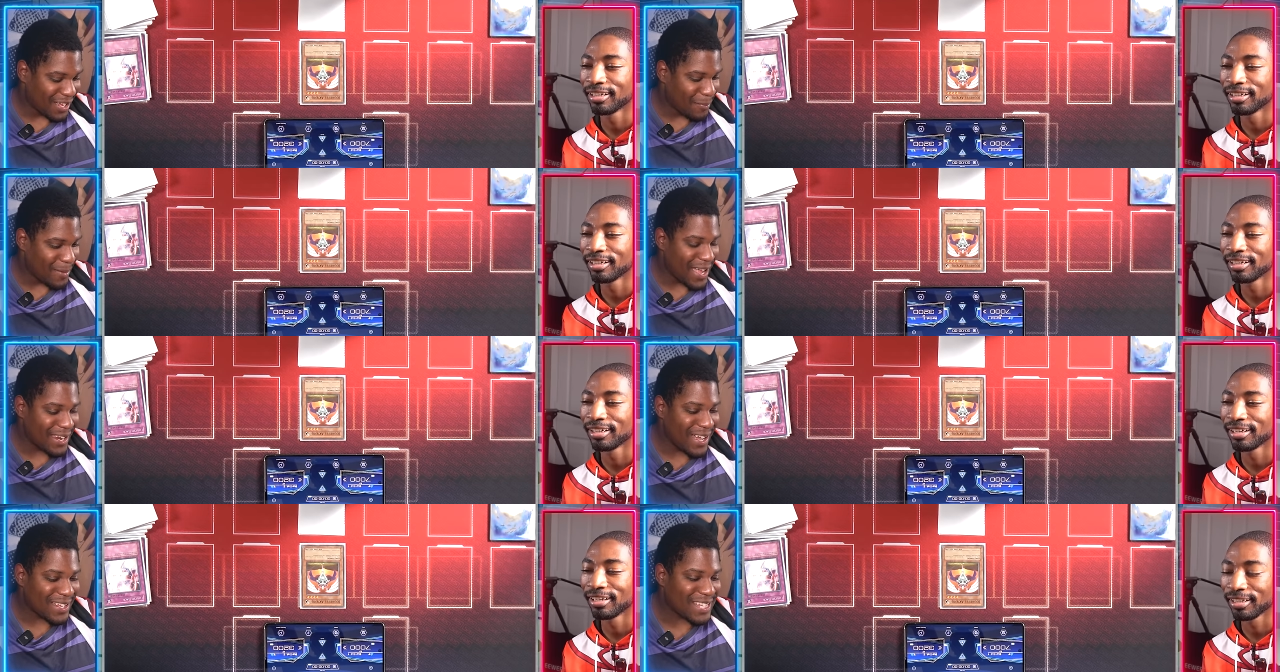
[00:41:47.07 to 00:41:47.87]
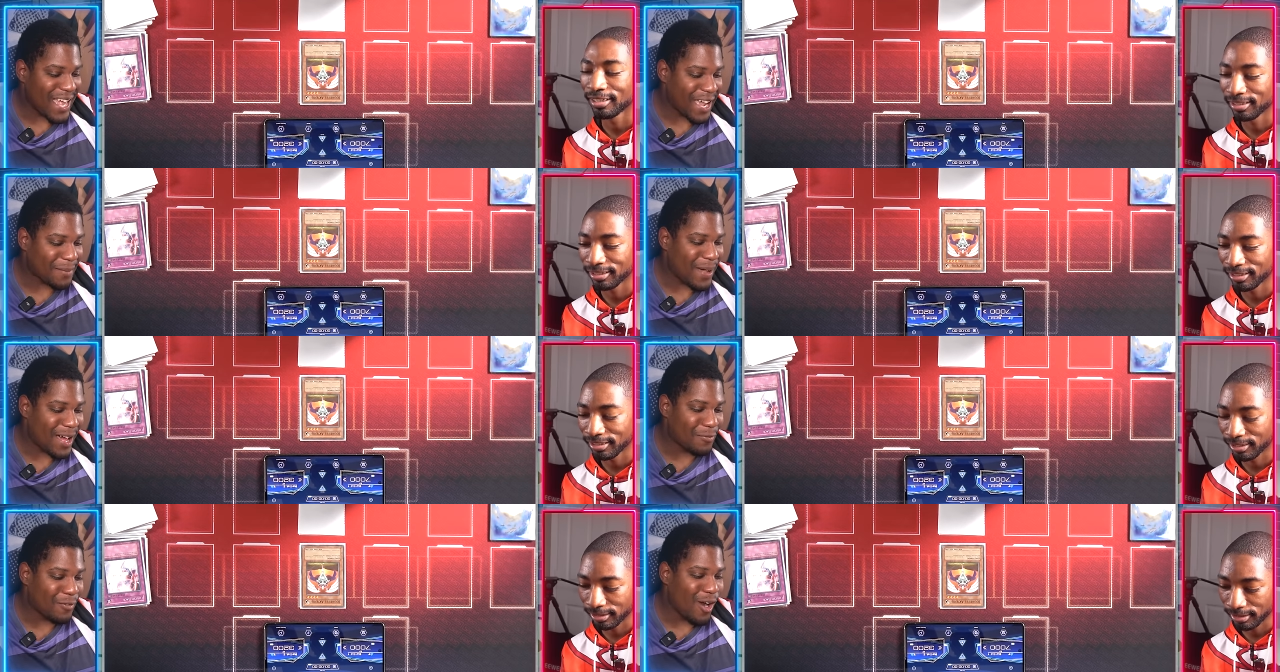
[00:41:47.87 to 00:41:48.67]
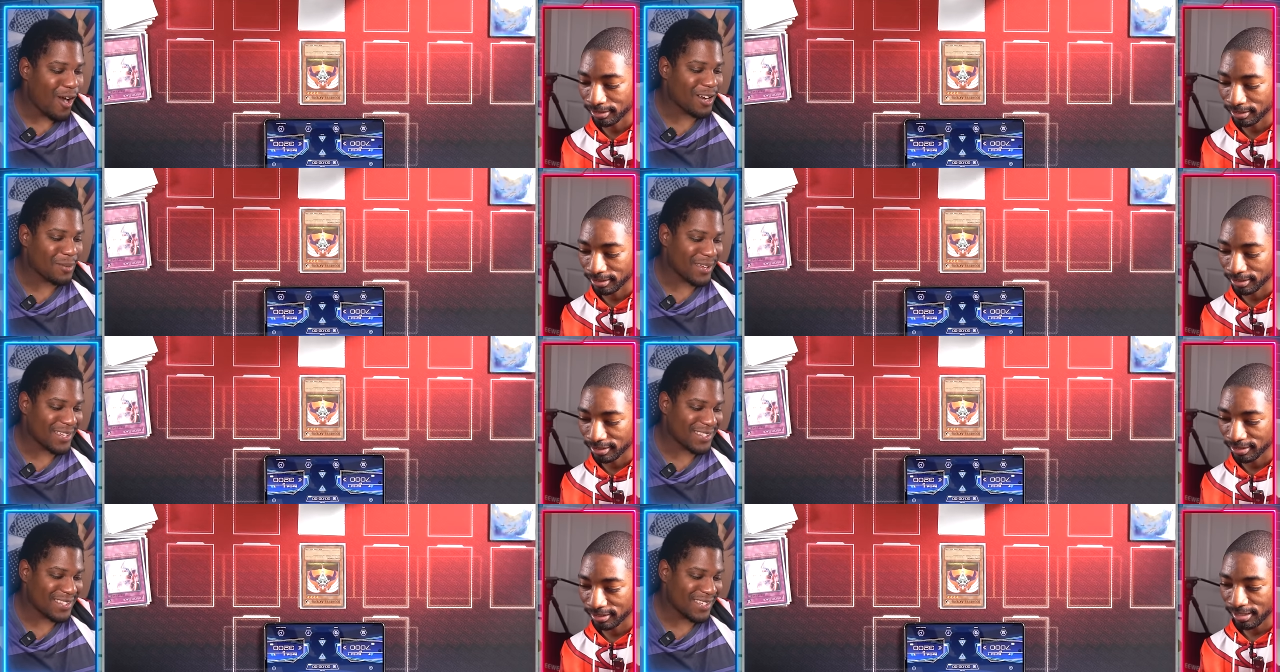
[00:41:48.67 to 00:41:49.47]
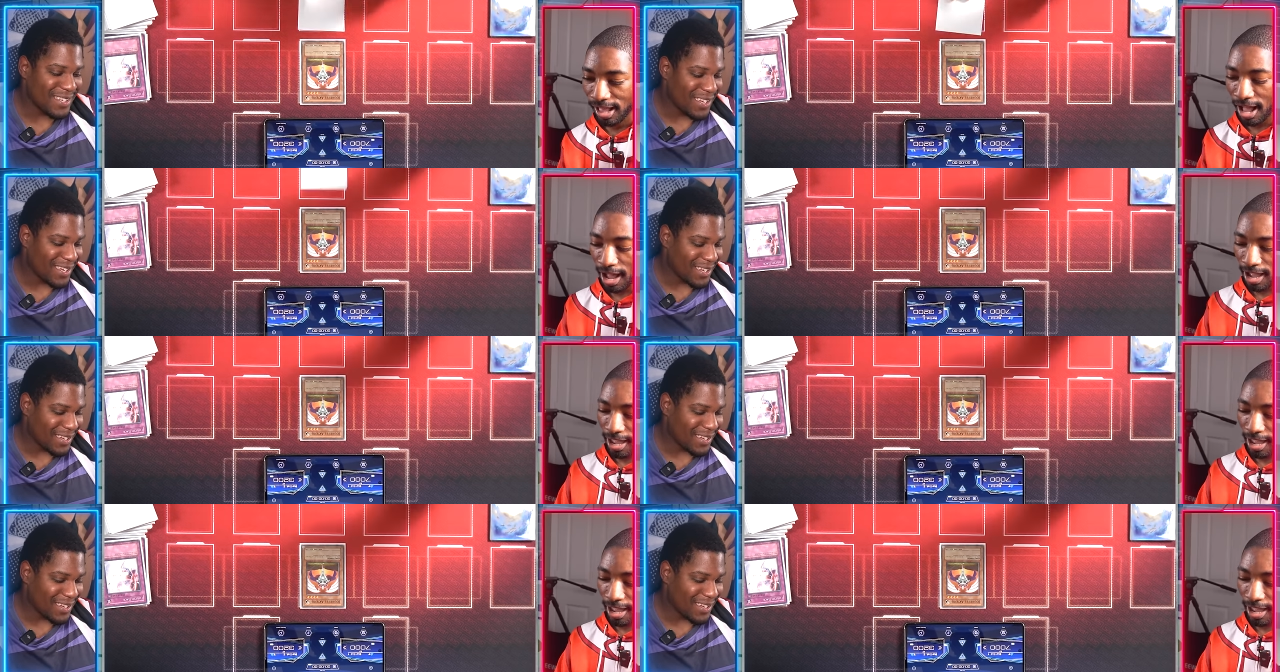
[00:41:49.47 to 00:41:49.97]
Speaker 1: Clayman, attack Bountiful Artemis. I